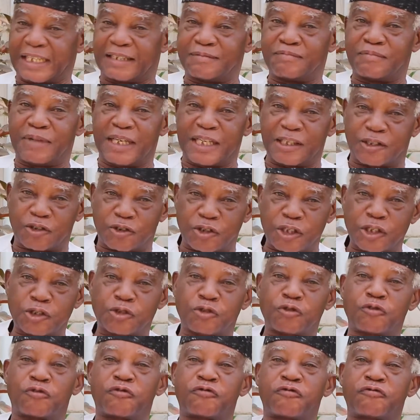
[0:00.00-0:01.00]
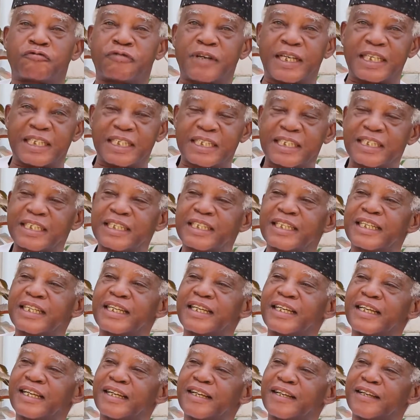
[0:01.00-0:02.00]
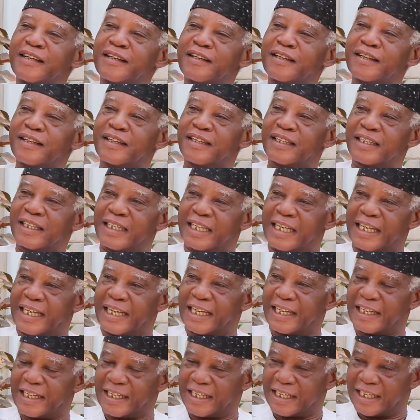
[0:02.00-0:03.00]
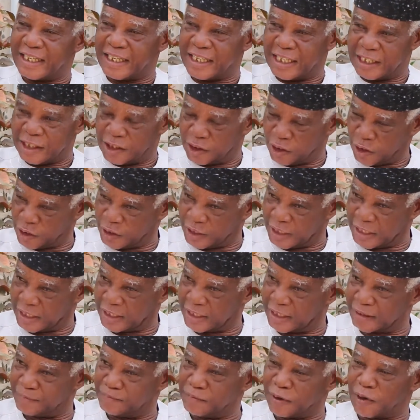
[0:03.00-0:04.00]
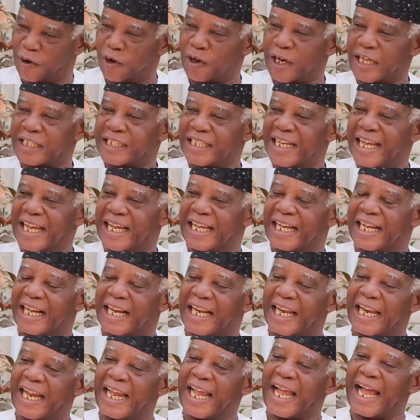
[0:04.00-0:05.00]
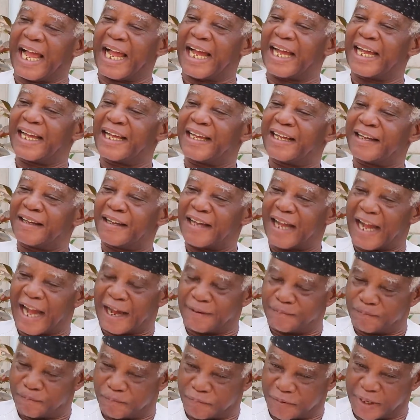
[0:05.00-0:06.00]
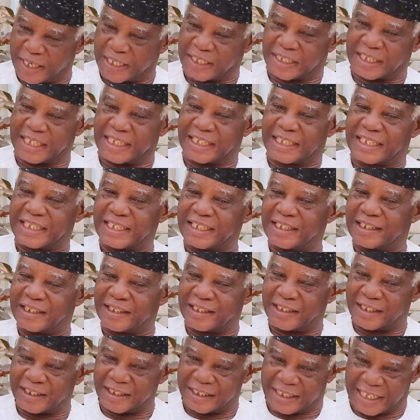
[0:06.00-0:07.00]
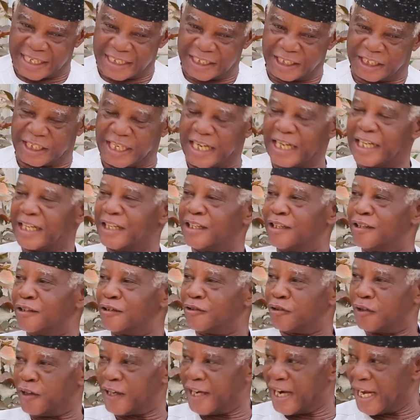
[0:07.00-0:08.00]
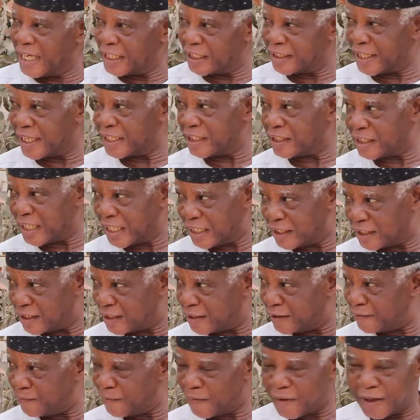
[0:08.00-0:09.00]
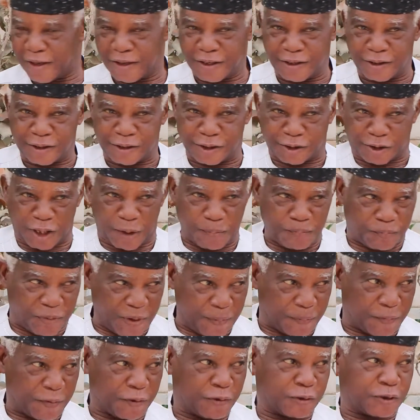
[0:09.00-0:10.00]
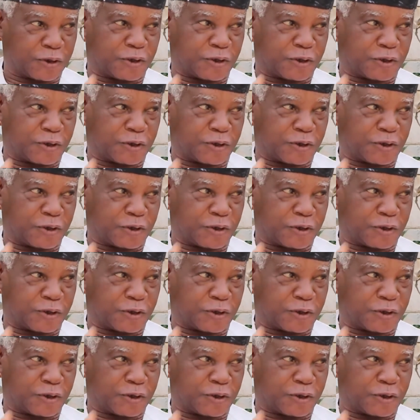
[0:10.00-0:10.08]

the military should face the insurgents because that's a clear and present danger to the Nigerian state. Some people